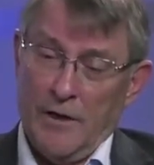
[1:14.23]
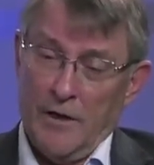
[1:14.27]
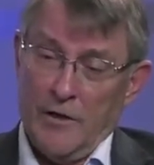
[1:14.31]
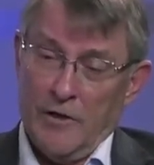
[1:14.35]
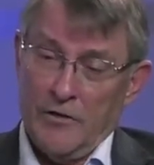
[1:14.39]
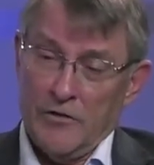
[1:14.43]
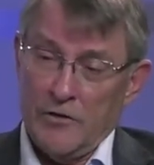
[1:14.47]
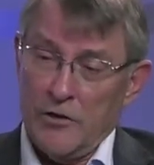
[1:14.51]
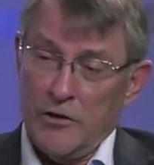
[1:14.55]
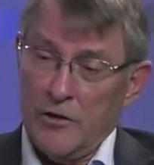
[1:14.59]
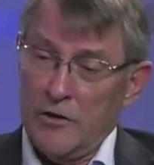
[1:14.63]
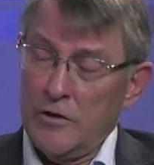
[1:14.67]

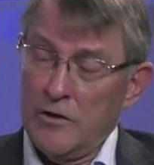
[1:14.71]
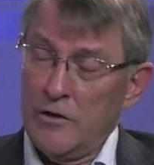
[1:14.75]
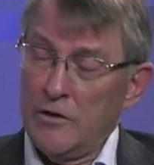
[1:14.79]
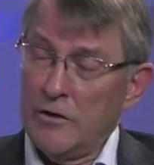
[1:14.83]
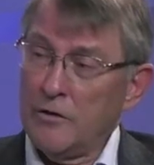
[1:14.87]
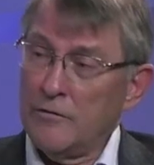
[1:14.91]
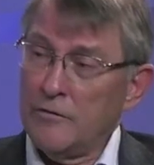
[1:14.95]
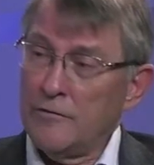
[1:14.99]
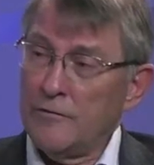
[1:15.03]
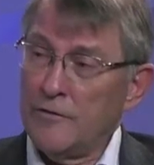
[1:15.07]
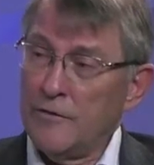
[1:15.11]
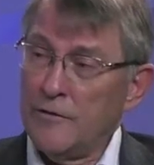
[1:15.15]
started
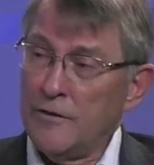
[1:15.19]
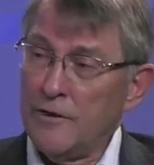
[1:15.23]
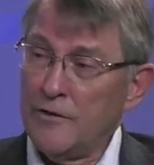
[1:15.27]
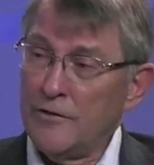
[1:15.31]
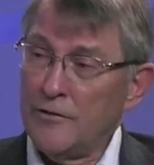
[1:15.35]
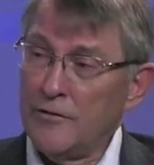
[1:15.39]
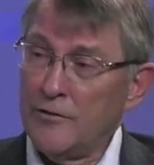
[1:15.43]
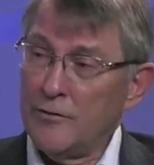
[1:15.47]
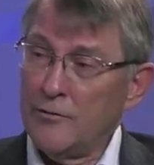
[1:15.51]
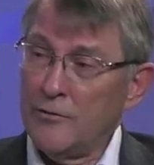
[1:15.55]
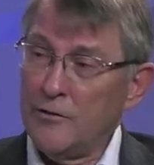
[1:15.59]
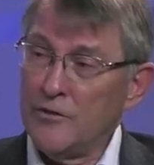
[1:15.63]
off
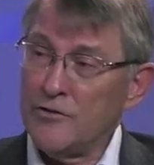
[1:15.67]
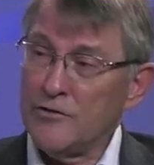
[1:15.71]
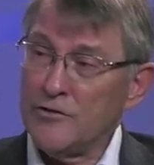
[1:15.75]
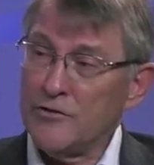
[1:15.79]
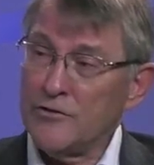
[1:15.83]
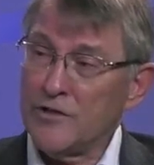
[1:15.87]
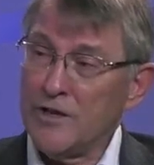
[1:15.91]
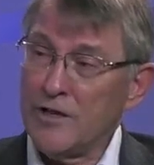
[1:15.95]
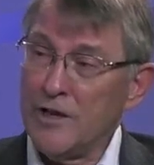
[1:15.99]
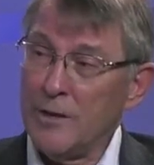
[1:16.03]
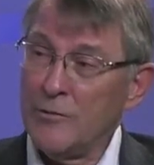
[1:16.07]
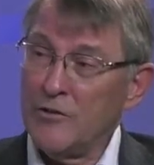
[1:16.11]
as a
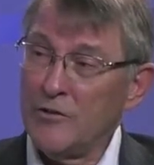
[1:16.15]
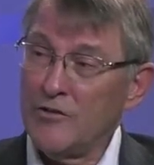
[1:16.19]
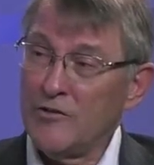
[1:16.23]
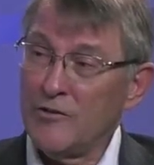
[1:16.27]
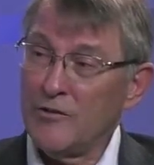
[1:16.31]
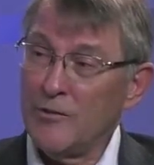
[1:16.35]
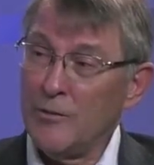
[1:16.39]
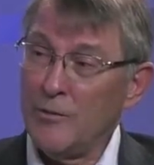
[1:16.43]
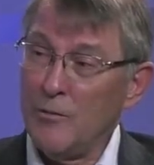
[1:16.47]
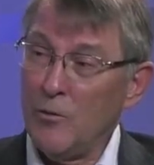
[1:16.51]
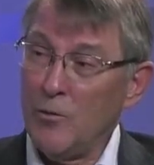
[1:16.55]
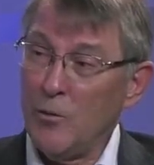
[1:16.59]
research
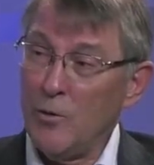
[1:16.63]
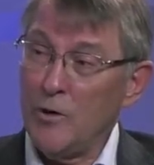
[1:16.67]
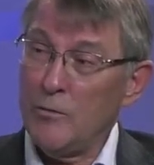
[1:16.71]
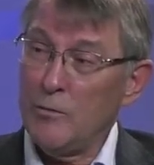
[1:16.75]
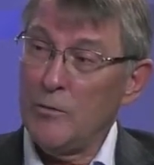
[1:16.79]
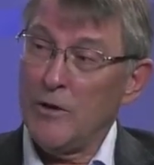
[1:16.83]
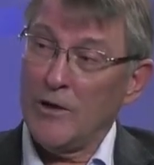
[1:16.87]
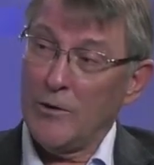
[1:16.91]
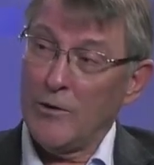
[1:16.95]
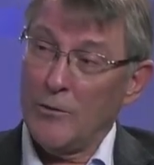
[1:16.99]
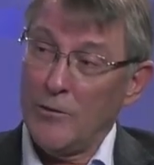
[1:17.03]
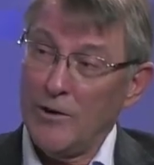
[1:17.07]
chemist way
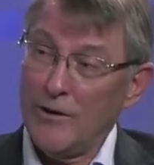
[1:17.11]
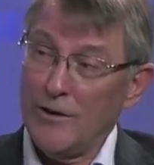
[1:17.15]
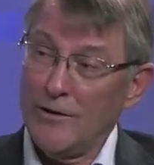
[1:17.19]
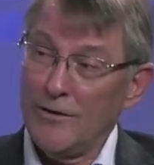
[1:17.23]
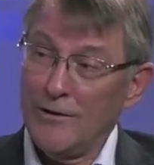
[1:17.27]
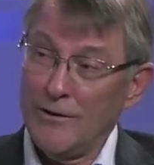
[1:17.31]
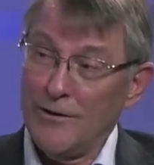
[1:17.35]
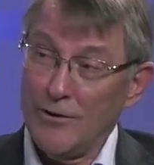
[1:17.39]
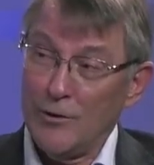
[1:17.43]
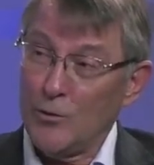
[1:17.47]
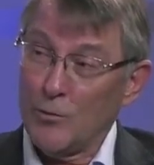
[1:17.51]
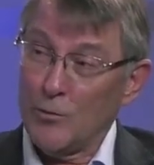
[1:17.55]
back when.
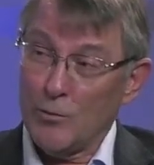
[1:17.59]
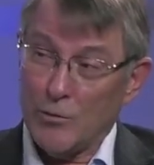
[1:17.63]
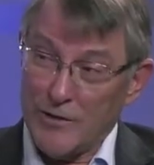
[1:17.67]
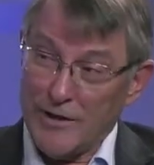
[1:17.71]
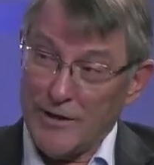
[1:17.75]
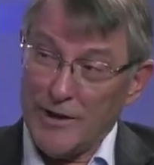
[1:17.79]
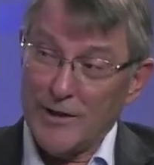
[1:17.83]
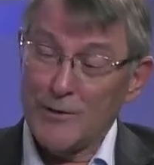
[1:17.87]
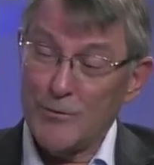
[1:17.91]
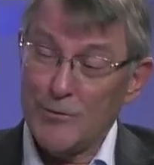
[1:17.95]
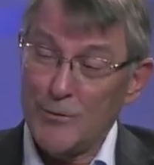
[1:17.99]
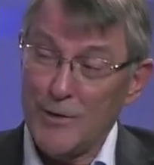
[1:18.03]
I don't
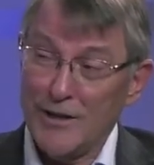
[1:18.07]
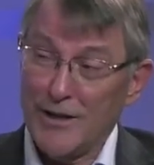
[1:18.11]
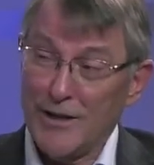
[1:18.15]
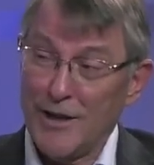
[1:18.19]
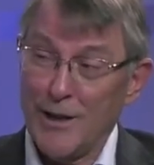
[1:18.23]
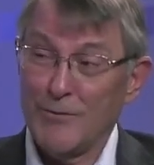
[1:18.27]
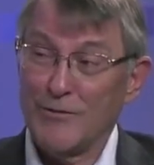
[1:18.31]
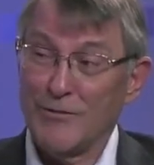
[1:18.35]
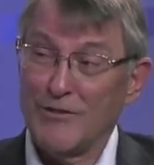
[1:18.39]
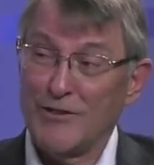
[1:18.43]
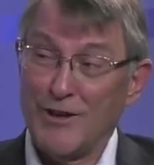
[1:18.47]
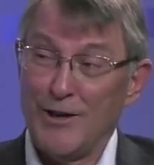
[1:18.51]
pretend to be a
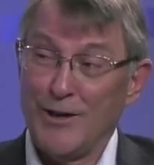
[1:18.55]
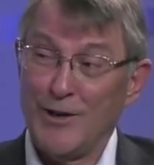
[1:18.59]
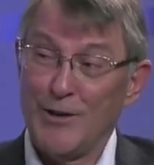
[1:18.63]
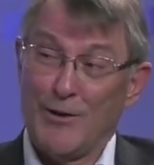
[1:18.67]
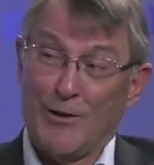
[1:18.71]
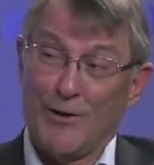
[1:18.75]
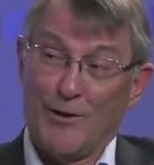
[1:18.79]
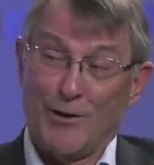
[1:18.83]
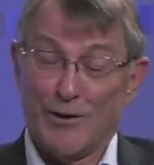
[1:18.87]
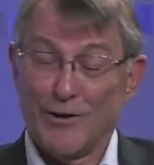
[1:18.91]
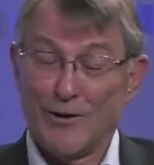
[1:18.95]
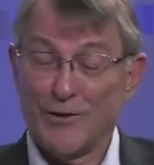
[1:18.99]
chemist any
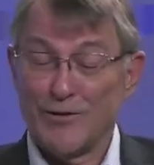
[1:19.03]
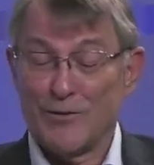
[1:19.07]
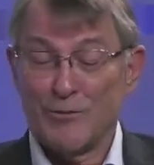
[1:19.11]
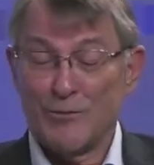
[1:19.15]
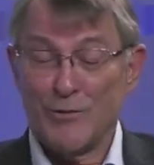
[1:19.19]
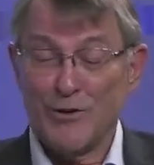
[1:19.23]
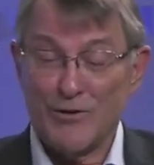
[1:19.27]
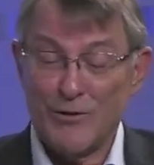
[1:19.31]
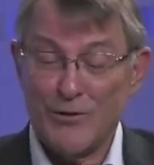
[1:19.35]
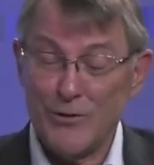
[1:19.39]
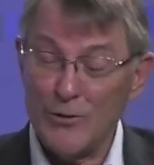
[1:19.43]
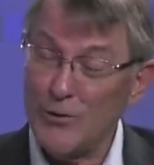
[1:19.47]
longer, it's
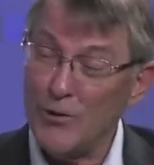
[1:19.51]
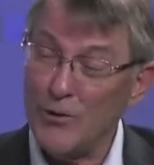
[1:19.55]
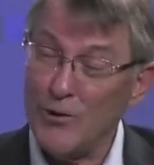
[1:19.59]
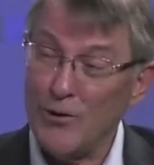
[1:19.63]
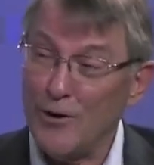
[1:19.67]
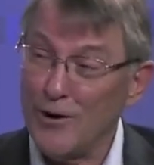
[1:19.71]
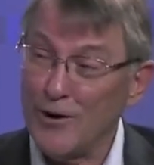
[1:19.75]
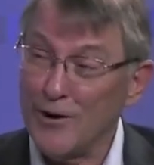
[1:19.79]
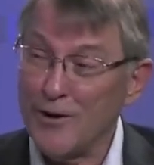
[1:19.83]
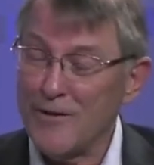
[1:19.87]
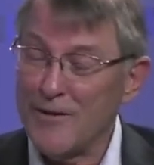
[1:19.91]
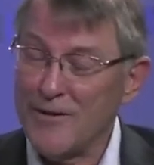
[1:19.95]
been too
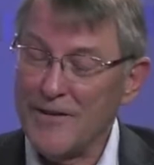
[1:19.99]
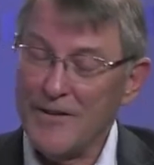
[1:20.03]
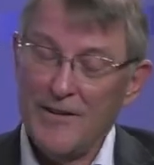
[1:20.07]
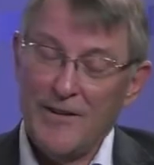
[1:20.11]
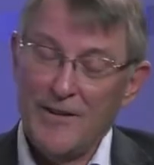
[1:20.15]
long.